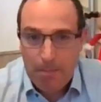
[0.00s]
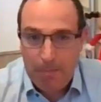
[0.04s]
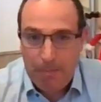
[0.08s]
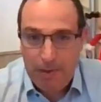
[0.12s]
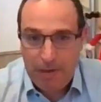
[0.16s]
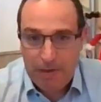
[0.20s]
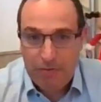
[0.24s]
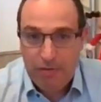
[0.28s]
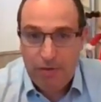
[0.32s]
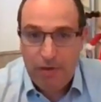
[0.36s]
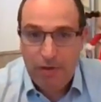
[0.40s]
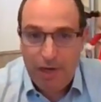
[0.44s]

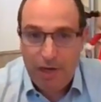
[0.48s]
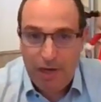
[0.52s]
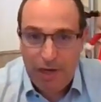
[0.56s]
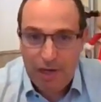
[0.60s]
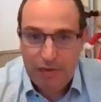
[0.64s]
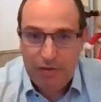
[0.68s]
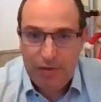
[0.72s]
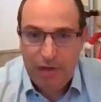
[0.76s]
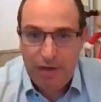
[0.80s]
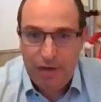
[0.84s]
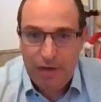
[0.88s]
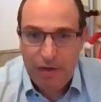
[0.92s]
but
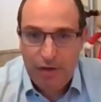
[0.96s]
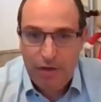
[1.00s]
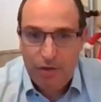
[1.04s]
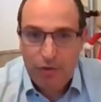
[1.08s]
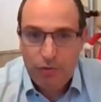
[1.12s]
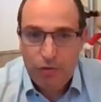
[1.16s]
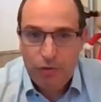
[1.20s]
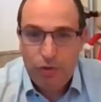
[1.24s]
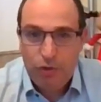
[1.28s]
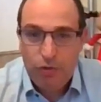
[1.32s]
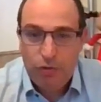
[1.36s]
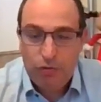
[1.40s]
rather
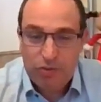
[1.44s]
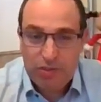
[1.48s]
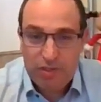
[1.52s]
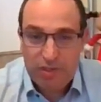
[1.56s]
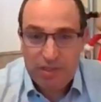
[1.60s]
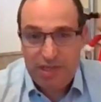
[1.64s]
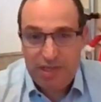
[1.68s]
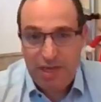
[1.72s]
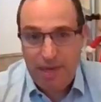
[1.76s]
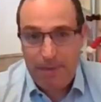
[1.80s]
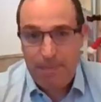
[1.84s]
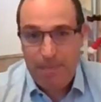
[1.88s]
to use
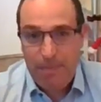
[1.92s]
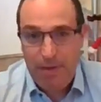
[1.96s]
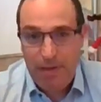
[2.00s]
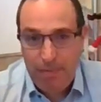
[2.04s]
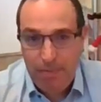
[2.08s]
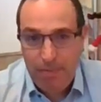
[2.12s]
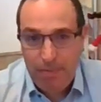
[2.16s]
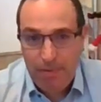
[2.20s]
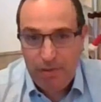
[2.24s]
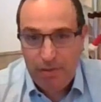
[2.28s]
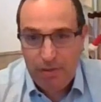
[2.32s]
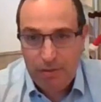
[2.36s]
the same
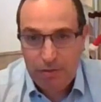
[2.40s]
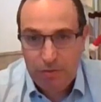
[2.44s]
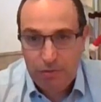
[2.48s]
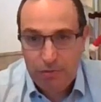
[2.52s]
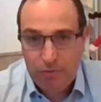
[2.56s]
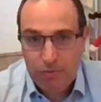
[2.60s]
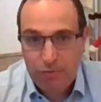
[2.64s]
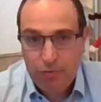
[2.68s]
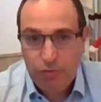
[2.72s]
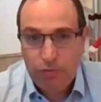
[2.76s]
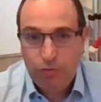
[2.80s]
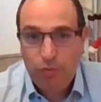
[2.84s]
people
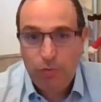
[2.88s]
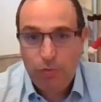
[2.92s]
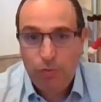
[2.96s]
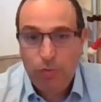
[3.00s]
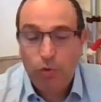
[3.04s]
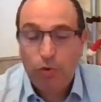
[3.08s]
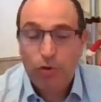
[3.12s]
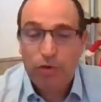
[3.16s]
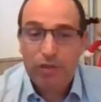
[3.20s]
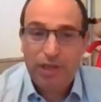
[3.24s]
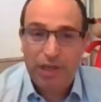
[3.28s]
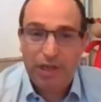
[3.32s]
to do
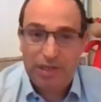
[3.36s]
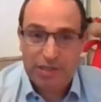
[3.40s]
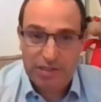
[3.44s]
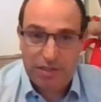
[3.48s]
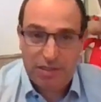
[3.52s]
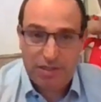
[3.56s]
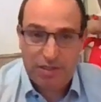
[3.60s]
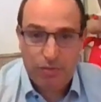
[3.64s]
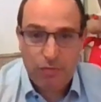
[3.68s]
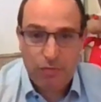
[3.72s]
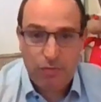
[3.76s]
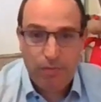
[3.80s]
more
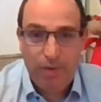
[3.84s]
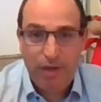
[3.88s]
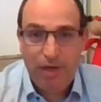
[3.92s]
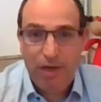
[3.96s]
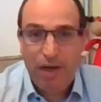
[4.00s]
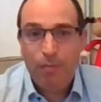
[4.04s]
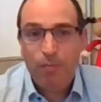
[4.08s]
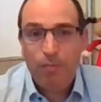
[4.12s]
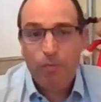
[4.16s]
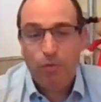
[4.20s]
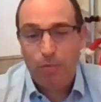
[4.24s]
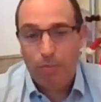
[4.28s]
tasks, to
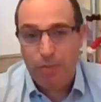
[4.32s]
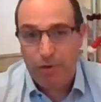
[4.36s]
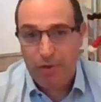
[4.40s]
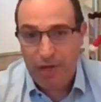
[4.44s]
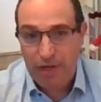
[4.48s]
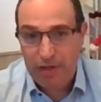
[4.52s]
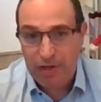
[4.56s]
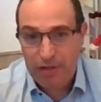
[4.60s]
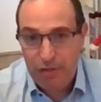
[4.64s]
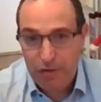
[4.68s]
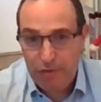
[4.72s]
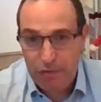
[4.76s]
become more
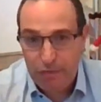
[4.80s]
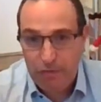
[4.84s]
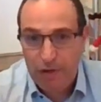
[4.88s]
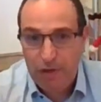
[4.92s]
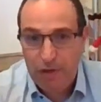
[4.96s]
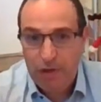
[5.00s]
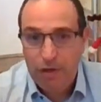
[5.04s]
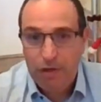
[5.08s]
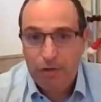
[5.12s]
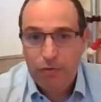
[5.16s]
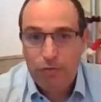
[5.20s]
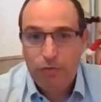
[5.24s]
productive,
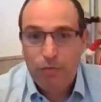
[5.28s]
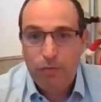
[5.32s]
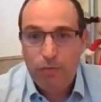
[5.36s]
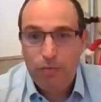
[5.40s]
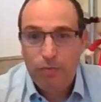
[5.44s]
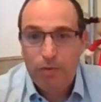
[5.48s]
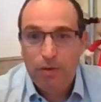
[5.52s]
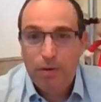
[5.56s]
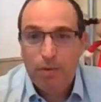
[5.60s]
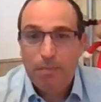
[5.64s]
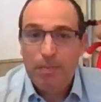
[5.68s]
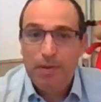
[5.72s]
to
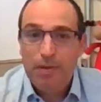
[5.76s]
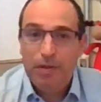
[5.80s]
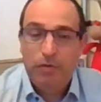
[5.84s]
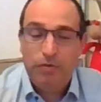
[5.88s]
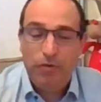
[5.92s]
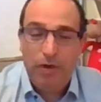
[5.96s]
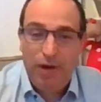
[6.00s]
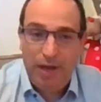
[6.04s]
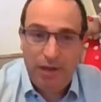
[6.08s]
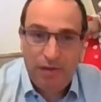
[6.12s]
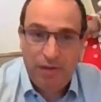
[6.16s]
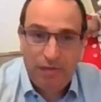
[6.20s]
be
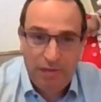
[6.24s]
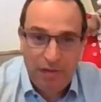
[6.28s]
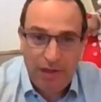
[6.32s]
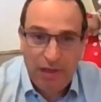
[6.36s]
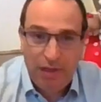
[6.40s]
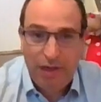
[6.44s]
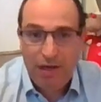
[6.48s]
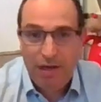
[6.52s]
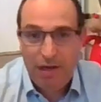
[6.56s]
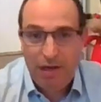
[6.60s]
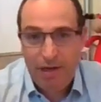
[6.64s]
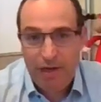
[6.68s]
trained
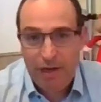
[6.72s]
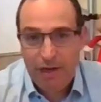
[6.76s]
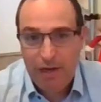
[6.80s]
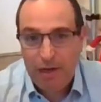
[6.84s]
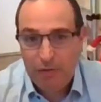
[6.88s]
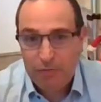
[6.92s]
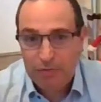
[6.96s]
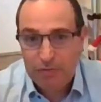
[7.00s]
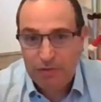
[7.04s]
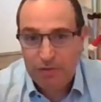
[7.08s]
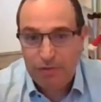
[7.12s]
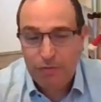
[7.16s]
in carrying
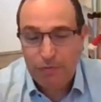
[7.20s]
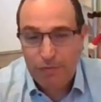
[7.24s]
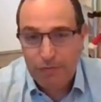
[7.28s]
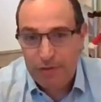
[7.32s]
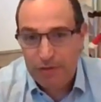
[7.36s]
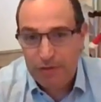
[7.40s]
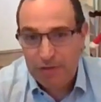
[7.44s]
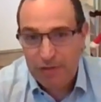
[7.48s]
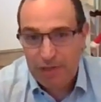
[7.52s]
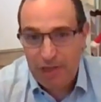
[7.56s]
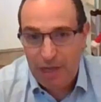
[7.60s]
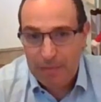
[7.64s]
out
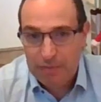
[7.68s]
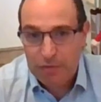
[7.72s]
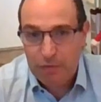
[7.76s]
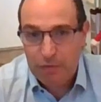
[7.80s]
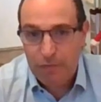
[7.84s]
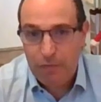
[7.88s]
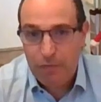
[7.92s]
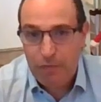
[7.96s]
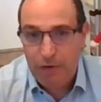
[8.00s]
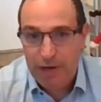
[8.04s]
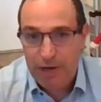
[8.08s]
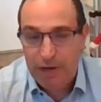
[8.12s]
different types
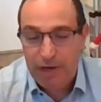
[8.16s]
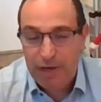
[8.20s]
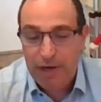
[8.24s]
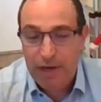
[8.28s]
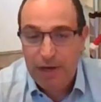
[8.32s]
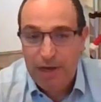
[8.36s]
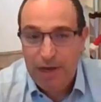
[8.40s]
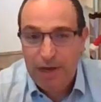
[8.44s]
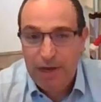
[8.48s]
of work,